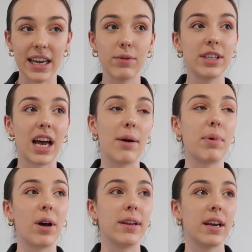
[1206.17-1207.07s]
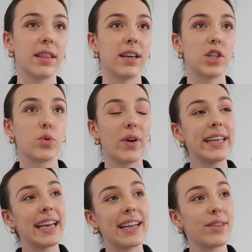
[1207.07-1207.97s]
It was up on the
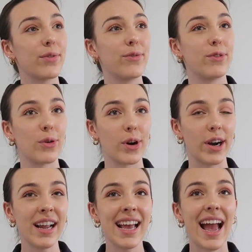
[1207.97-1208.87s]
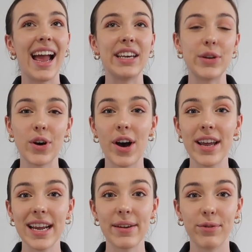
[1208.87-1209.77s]
28th floor and you
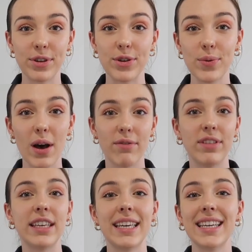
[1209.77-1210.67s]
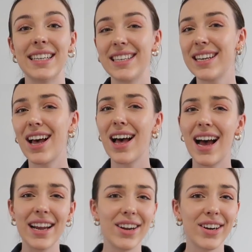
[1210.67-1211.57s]
got a view of the
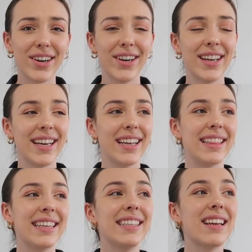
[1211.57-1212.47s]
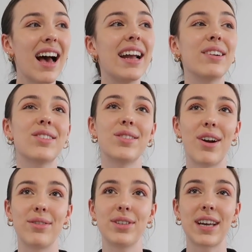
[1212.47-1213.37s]
entire
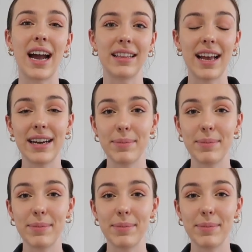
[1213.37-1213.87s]
Toronto skyline.